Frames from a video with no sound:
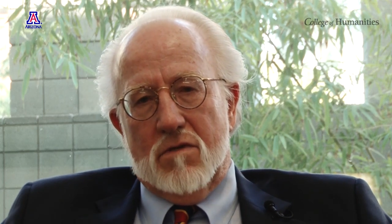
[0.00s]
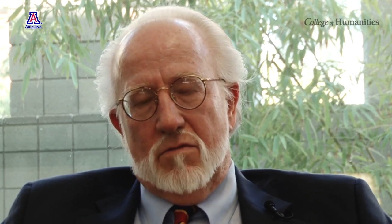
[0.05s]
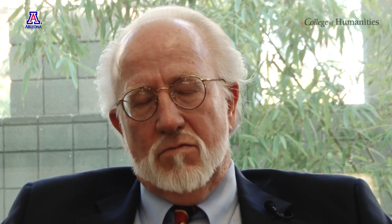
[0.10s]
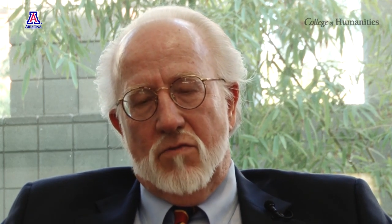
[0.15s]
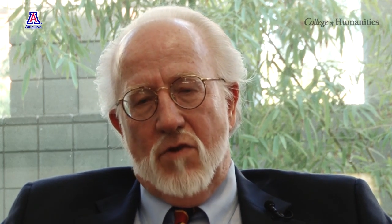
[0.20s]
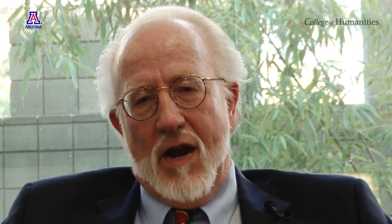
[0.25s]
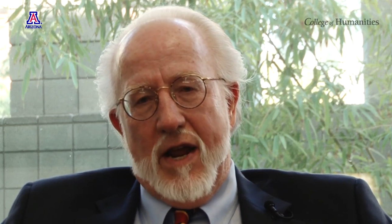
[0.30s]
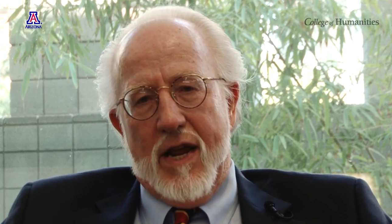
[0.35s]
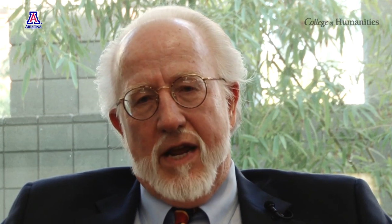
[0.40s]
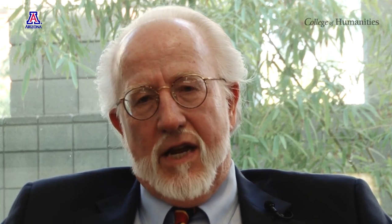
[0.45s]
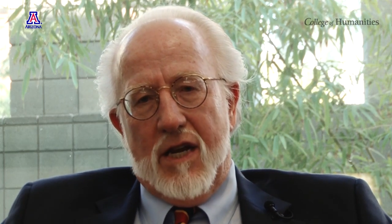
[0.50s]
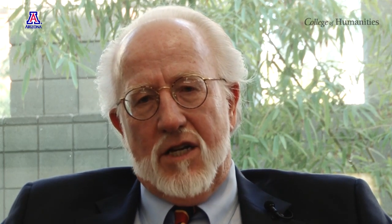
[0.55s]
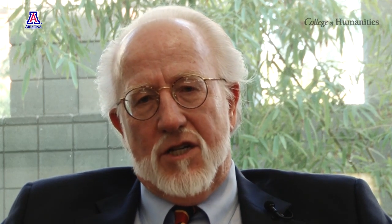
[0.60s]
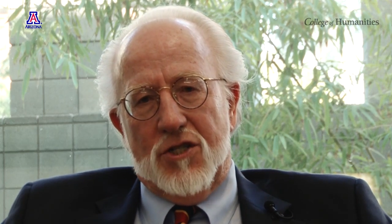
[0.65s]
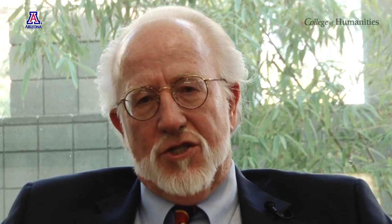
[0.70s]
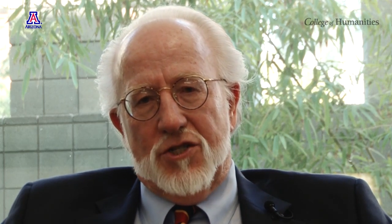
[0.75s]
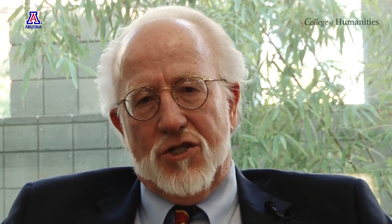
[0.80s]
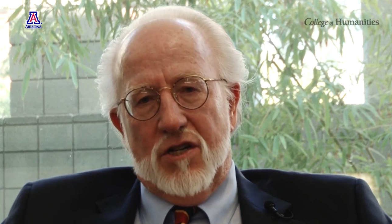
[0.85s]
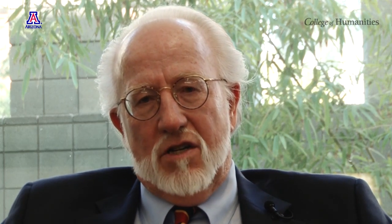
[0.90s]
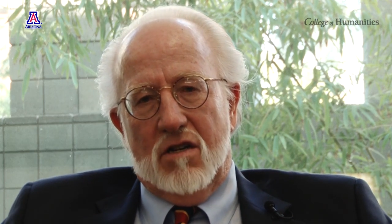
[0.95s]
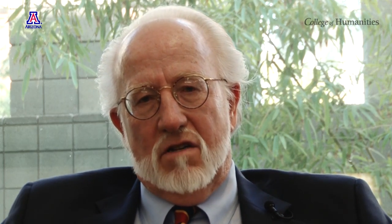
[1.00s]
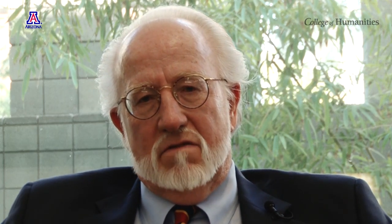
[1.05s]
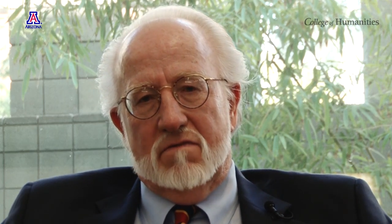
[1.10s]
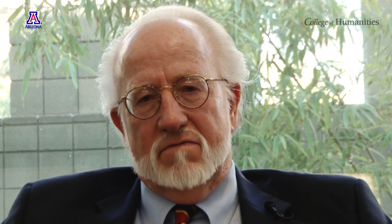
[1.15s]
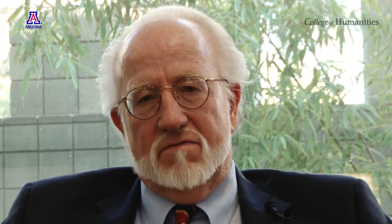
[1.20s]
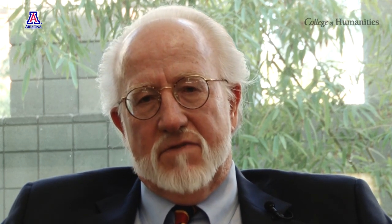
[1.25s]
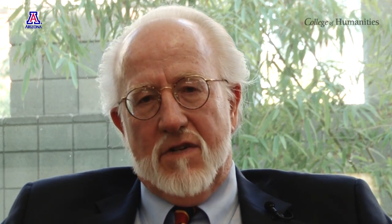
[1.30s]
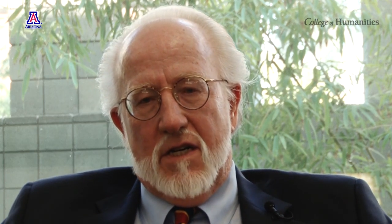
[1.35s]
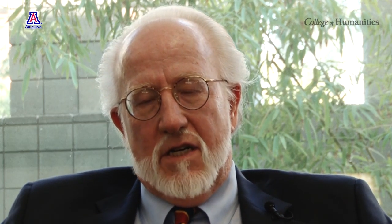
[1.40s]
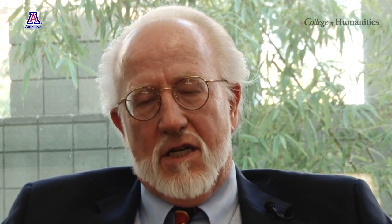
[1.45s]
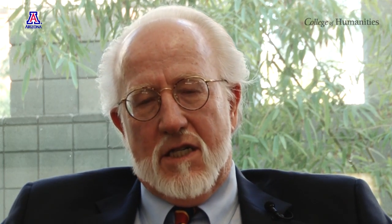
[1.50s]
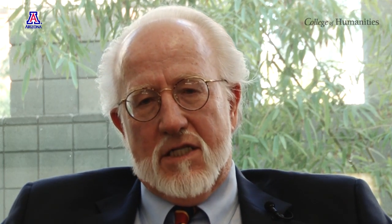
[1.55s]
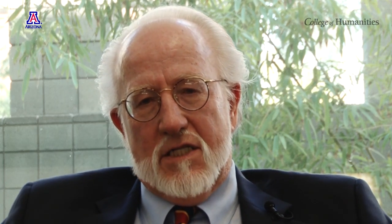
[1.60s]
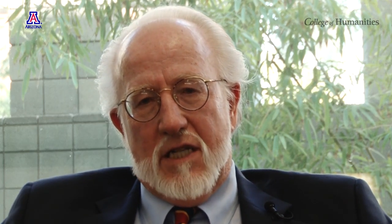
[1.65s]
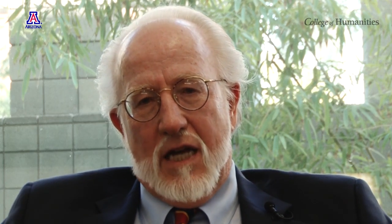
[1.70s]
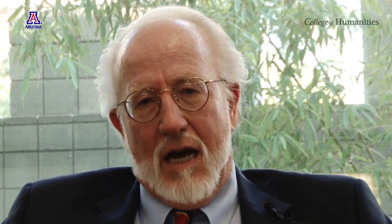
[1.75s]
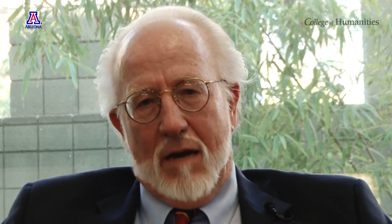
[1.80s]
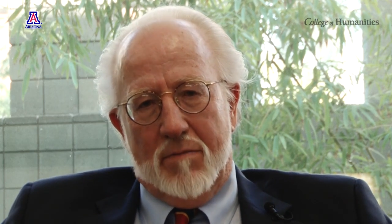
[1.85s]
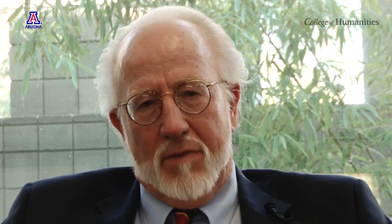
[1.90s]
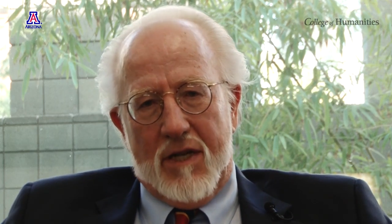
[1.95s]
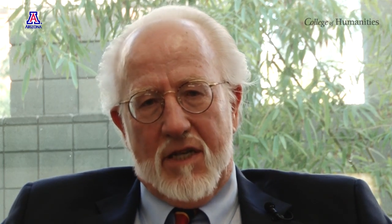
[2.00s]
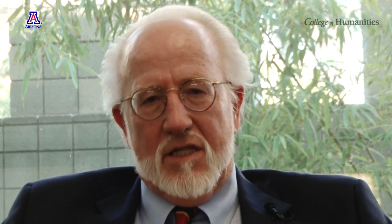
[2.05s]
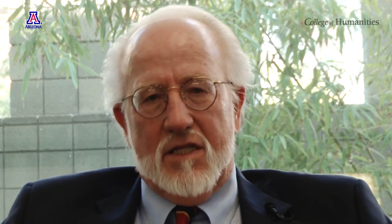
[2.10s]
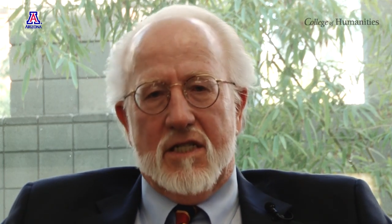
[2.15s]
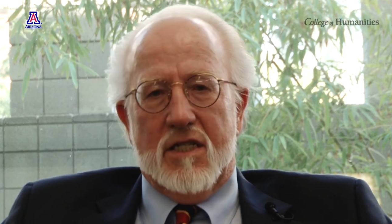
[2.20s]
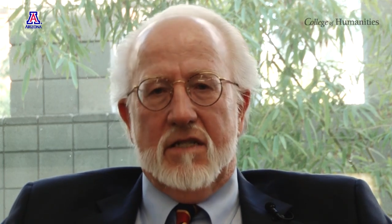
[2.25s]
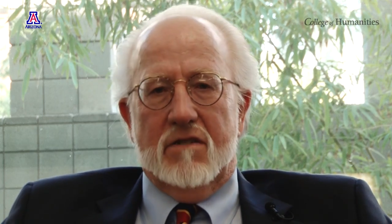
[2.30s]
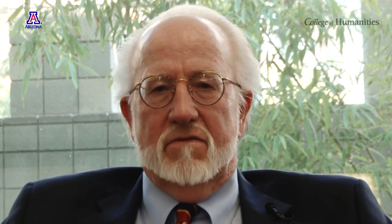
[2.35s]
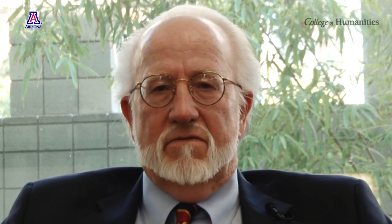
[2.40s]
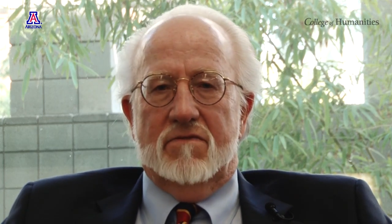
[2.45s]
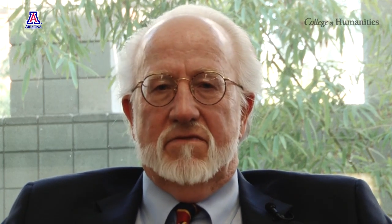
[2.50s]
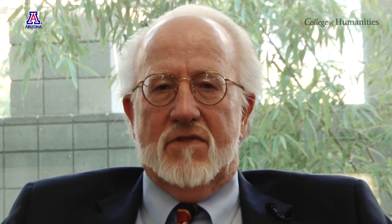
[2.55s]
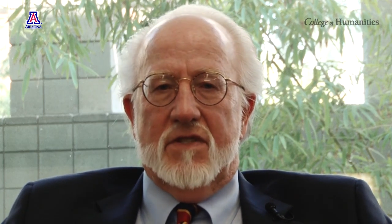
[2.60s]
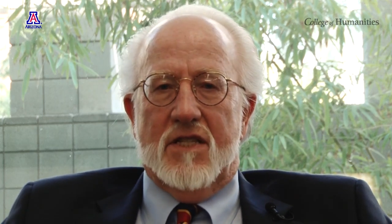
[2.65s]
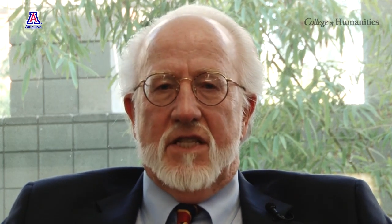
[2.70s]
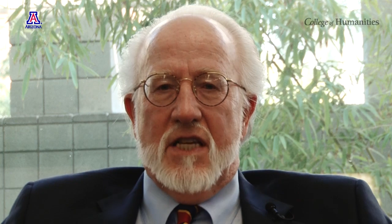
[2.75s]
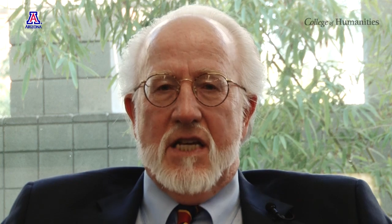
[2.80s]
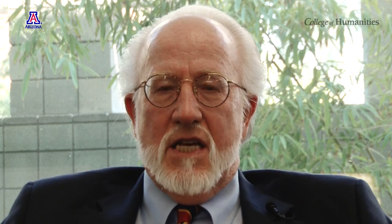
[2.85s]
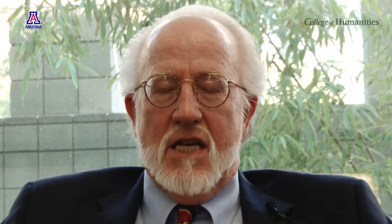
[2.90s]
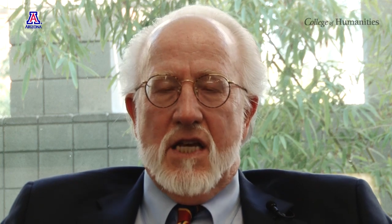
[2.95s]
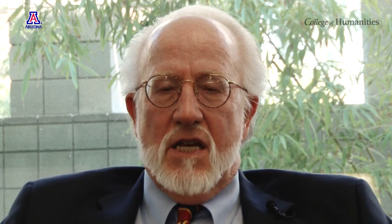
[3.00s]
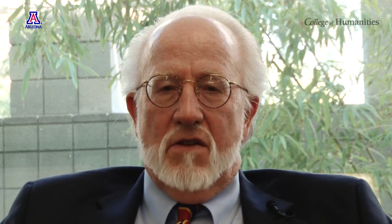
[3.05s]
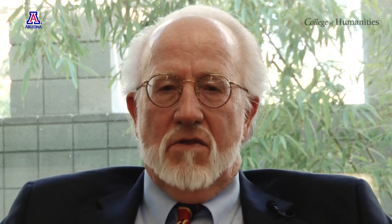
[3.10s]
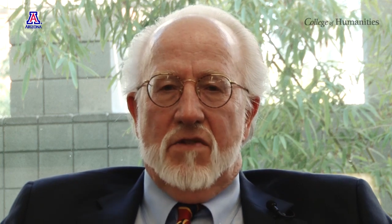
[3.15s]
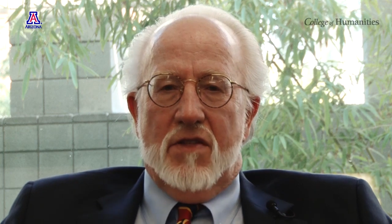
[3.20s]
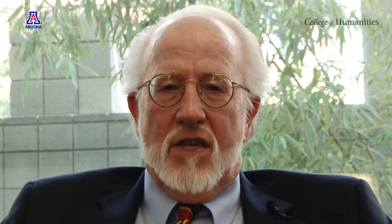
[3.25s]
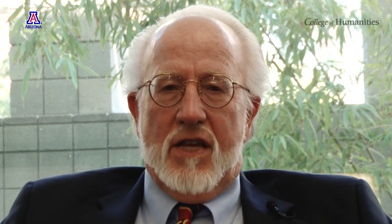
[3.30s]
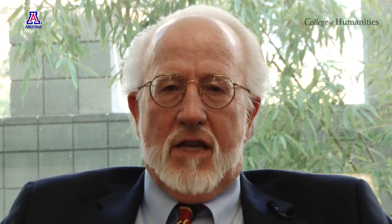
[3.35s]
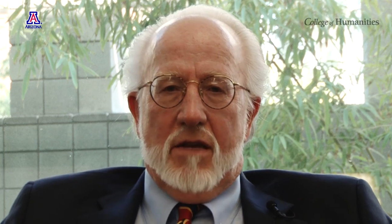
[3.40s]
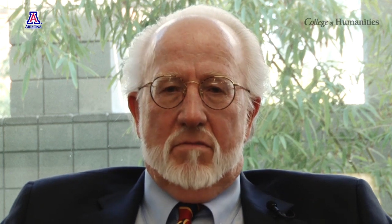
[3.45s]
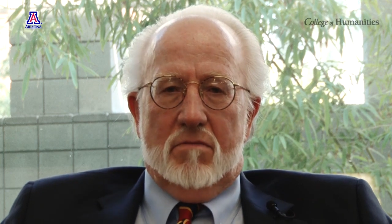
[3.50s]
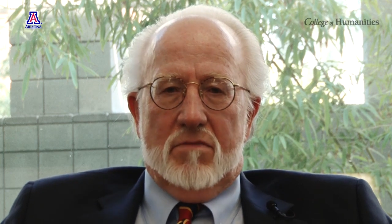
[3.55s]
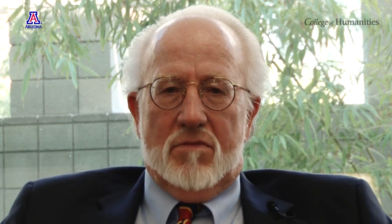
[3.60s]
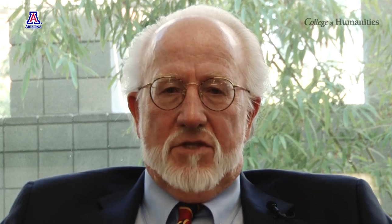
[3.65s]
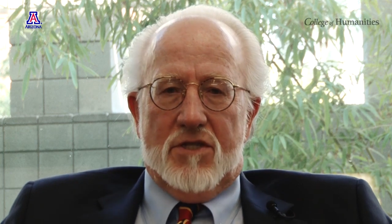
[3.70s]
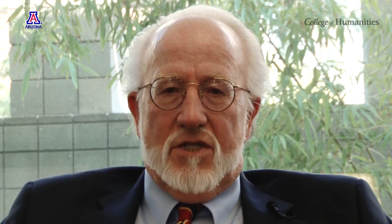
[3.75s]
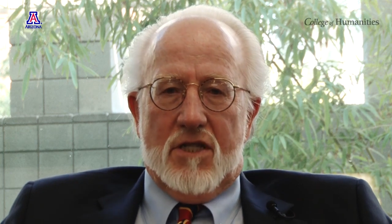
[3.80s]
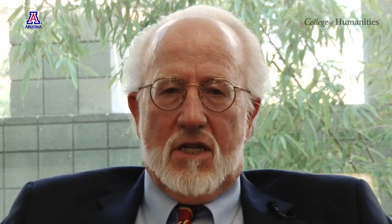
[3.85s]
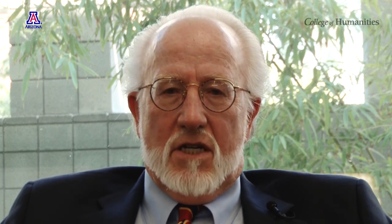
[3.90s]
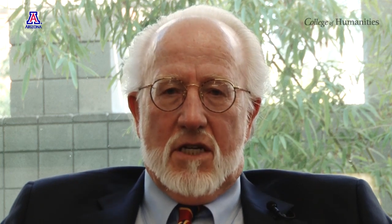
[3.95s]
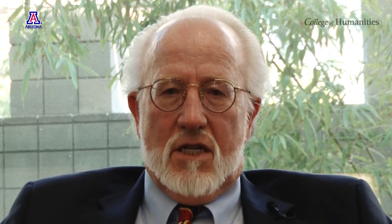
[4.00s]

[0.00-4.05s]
range of topics and of themes.